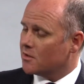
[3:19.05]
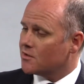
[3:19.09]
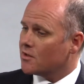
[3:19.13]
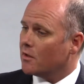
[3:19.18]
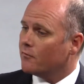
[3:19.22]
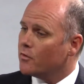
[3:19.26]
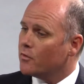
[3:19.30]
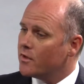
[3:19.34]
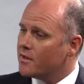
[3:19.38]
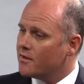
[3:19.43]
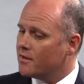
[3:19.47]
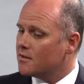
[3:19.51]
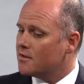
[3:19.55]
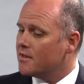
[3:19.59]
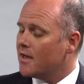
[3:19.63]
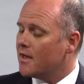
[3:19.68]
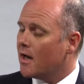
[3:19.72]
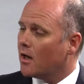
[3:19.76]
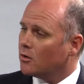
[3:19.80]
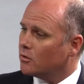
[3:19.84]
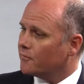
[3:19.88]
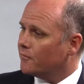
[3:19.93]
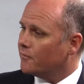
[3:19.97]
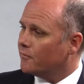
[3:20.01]
So if we think the
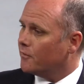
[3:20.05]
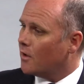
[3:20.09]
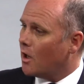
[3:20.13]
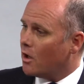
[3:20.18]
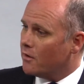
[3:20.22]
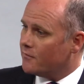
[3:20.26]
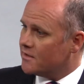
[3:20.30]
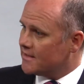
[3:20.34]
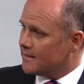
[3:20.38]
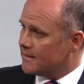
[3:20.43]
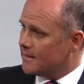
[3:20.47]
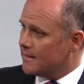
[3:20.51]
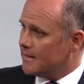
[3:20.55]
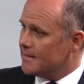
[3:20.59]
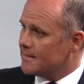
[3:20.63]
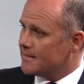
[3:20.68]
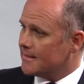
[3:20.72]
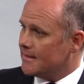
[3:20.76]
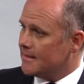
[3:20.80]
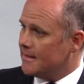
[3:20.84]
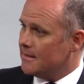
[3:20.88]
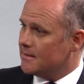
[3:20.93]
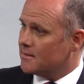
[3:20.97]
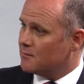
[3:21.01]
outlook for overseas
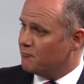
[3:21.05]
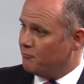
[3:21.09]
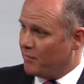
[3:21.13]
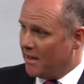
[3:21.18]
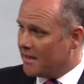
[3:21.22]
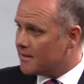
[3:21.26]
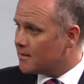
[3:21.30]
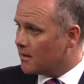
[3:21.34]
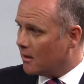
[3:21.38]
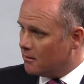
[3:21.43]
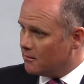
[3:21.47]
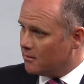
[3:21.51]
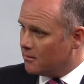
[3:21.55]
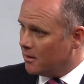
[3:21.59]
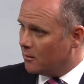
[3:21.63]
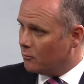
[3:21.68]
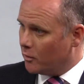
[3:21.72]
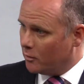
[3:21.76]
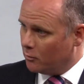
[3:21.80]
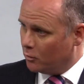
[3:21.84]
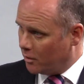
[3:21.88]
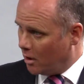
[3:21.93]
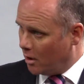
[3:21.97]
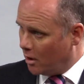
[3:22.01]
is better, then
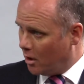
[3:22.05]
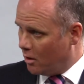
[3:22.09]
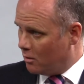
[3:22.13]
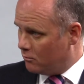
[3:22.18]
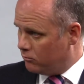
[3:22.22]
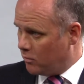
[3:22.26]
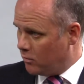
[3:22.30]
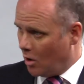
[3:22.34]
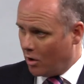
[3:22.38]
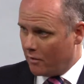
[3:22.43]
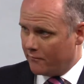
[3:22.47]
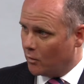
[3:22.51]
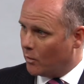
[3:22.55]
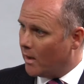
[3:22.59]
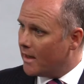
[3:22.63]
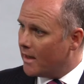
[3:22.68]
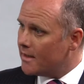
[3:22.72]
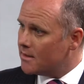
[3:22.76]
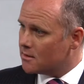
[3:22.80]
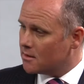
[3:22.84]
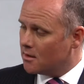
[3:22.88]
we will go overweight